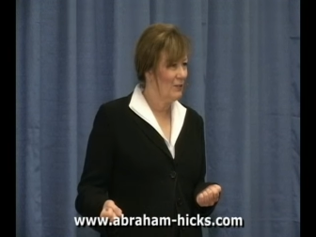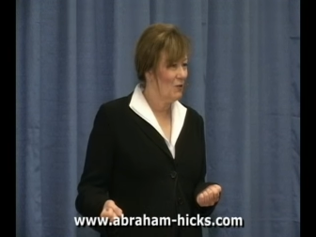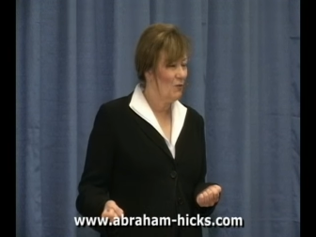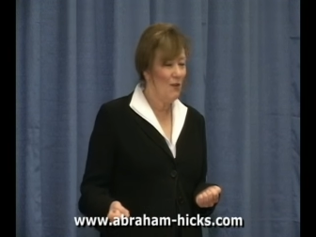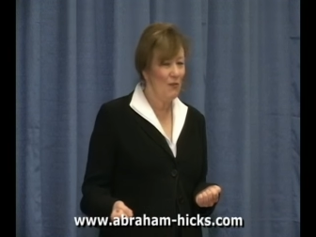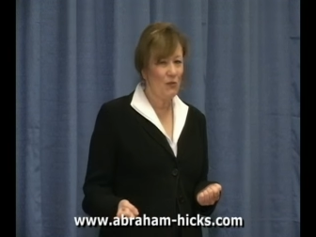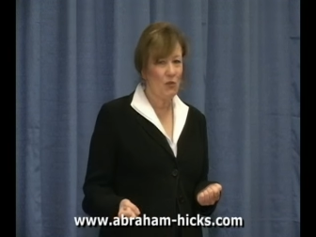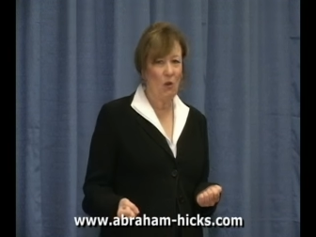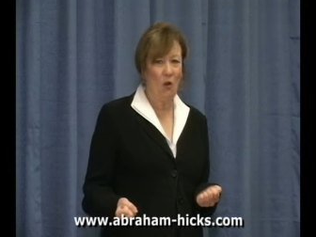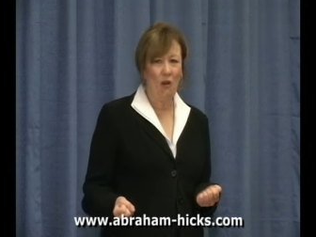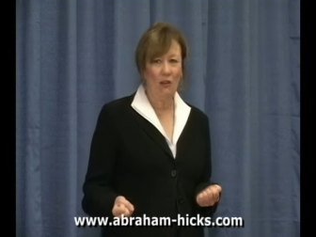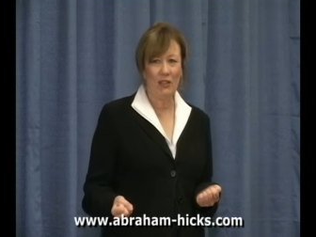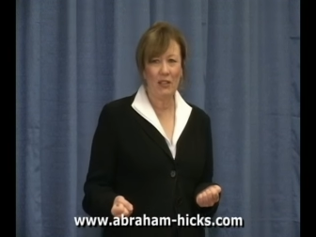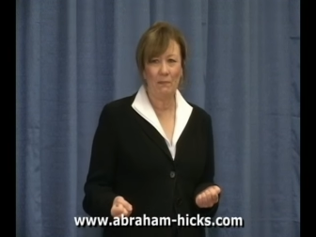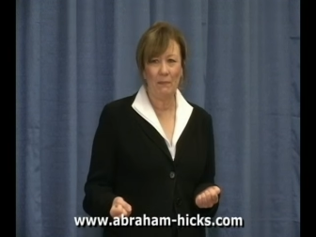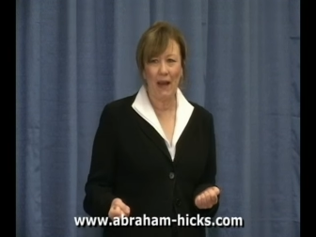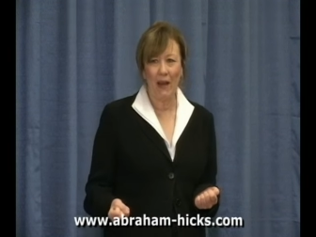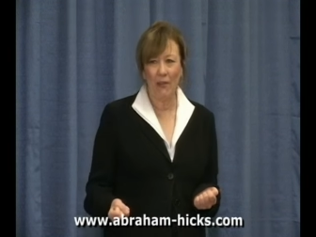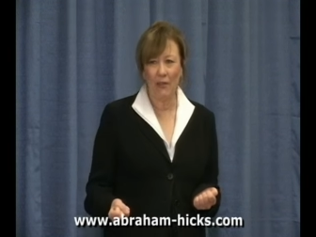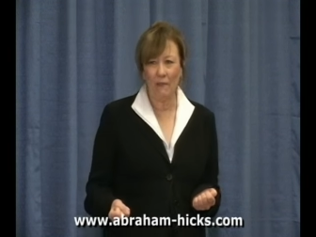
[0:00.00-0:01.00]
We've talked
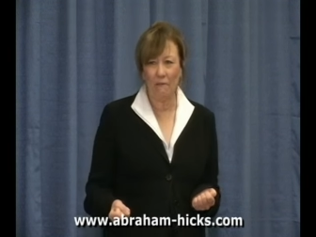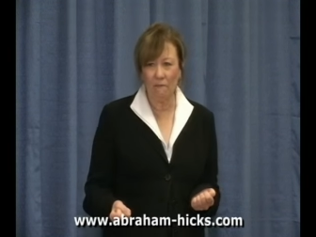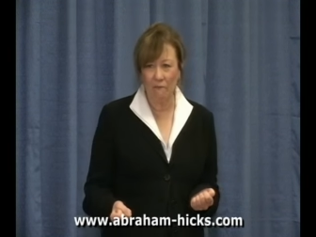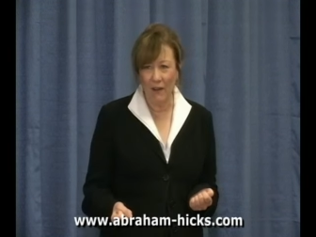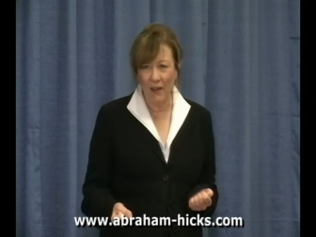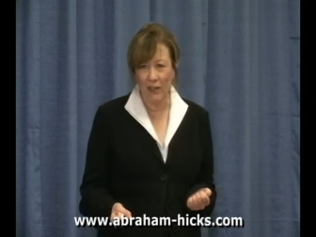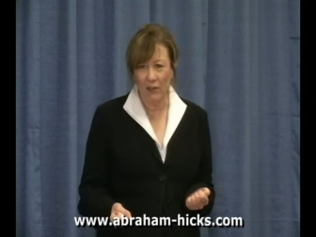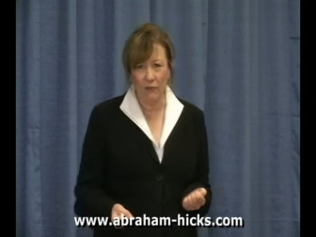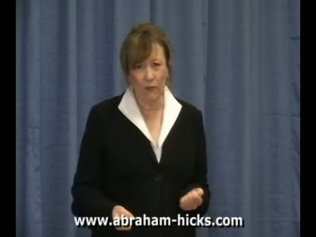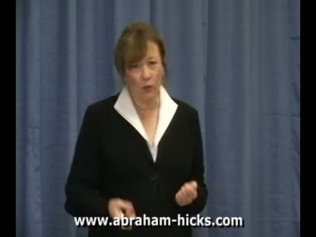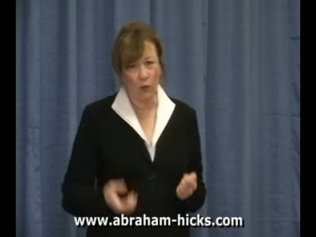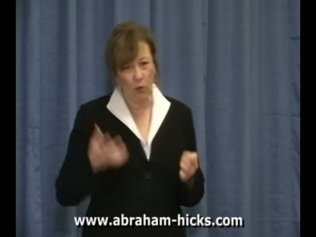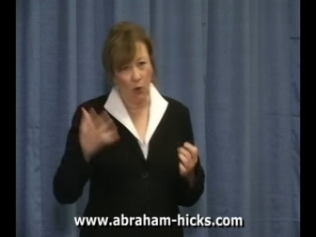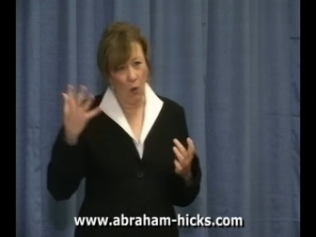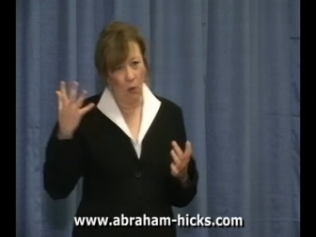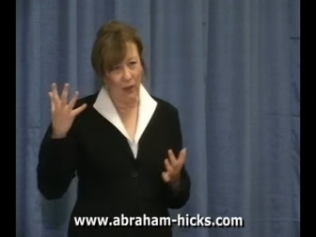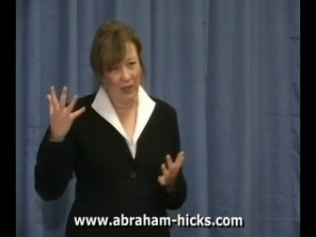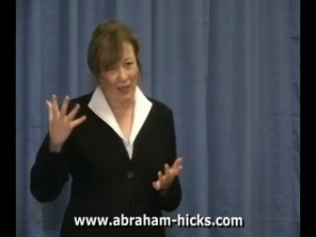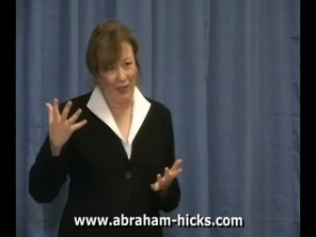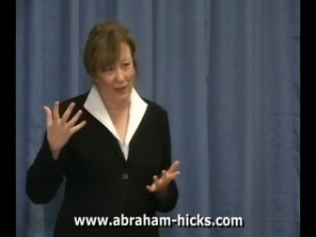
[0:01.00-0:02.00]
about the fun of
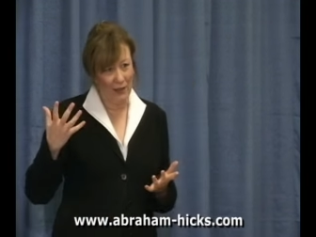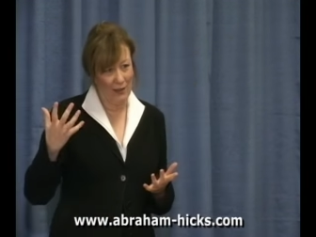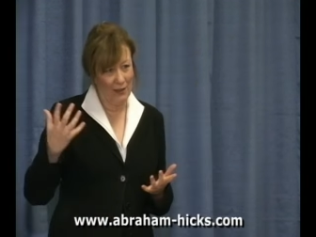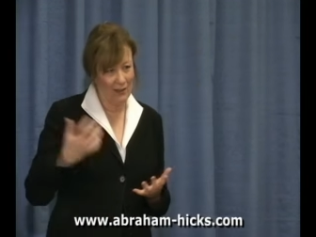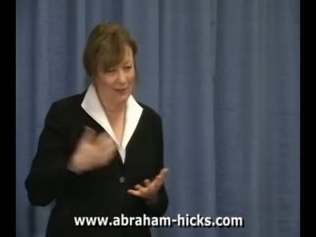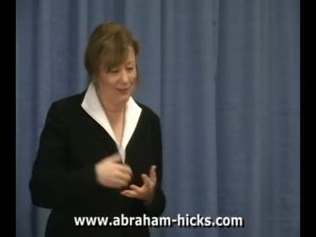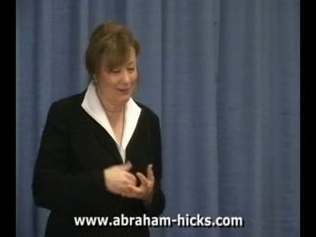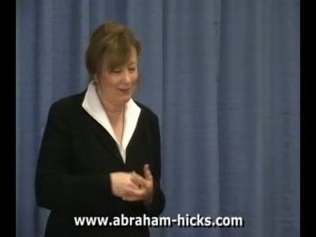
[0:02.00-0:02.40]
croaking.